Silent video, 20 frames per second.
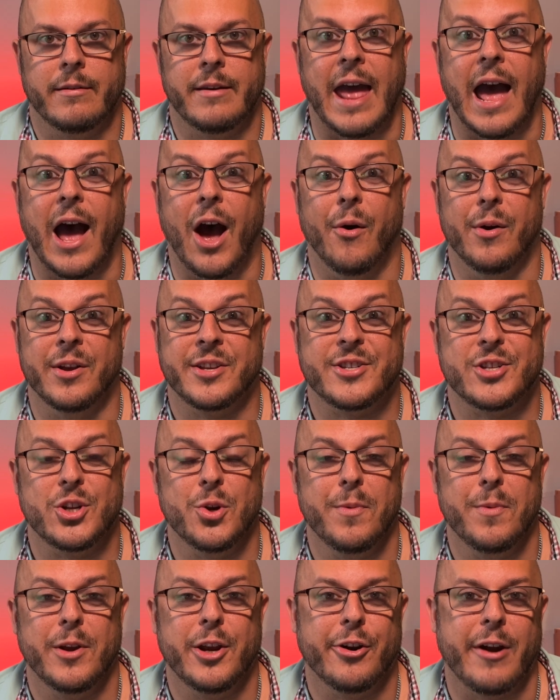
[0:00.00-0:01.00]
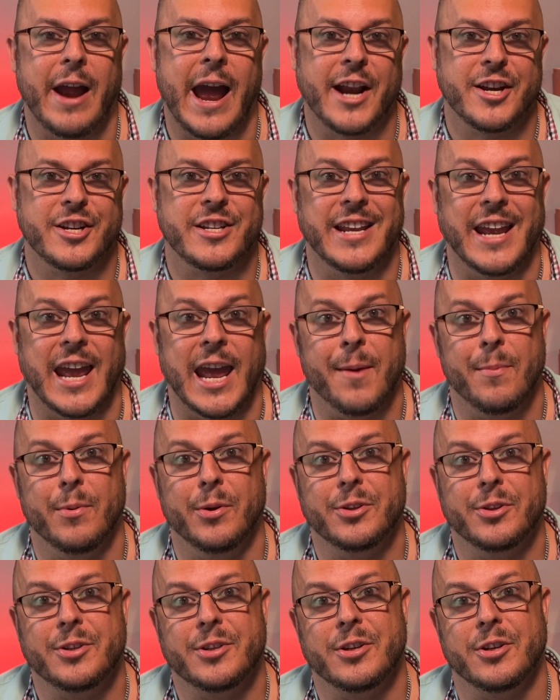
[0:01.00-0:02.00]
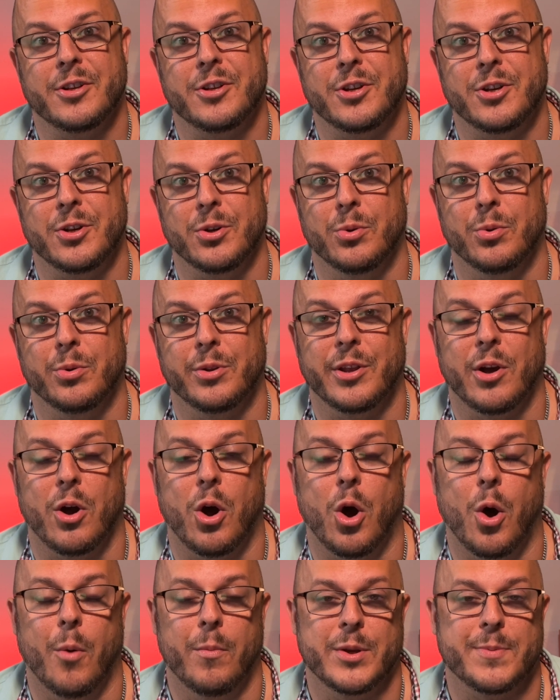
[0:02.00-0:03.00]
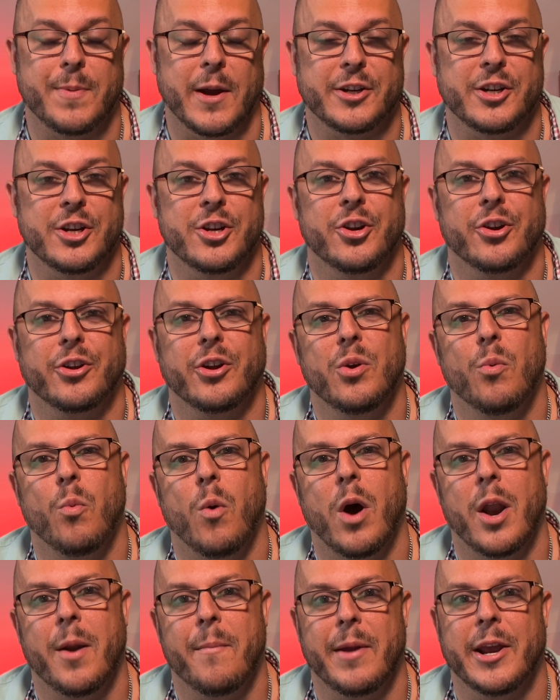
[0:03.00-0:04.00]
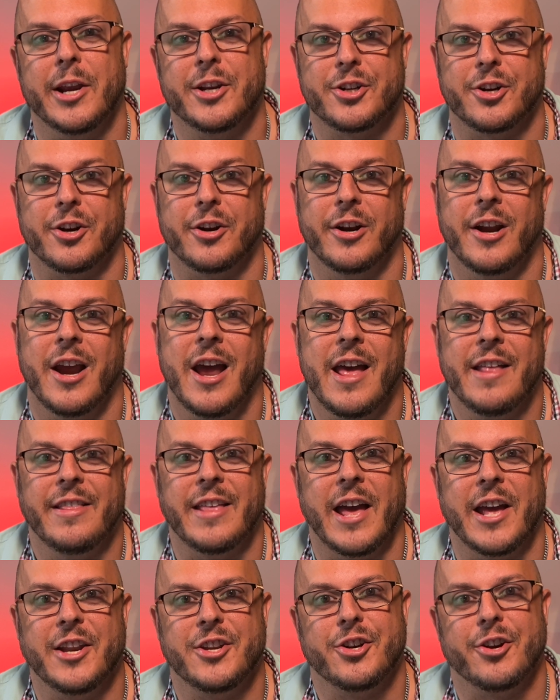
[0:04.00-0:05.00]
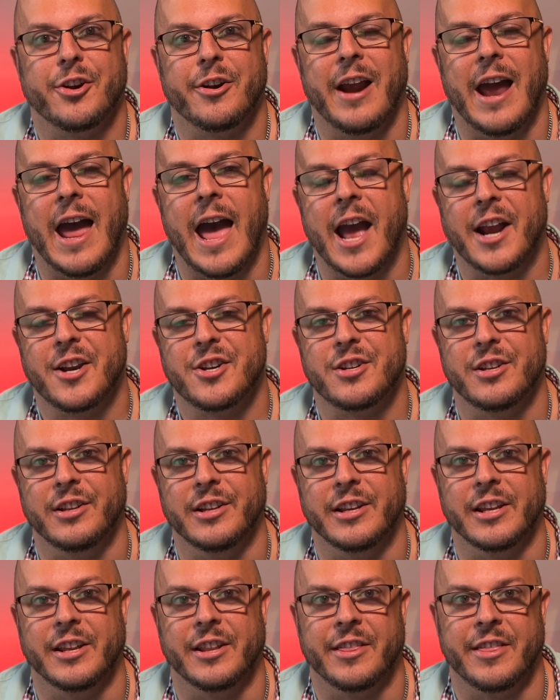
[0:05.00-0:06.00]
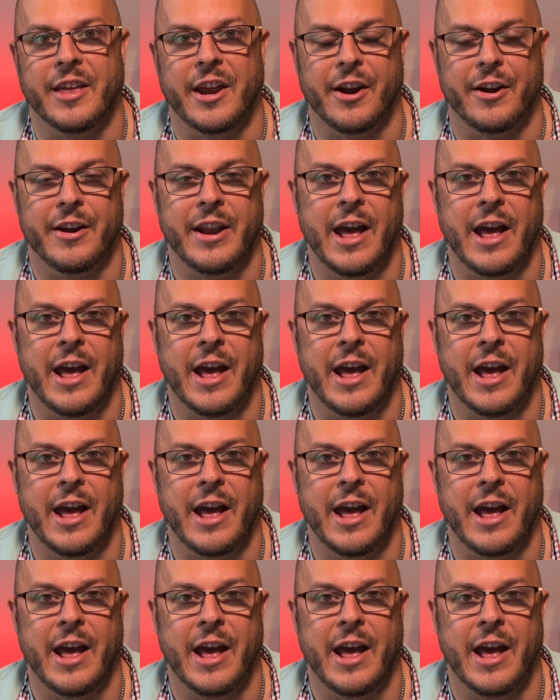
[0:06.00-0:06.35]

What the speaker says: Now, assuming you're actually able to do the home inspection, you're going to want to make sure that you're actually there.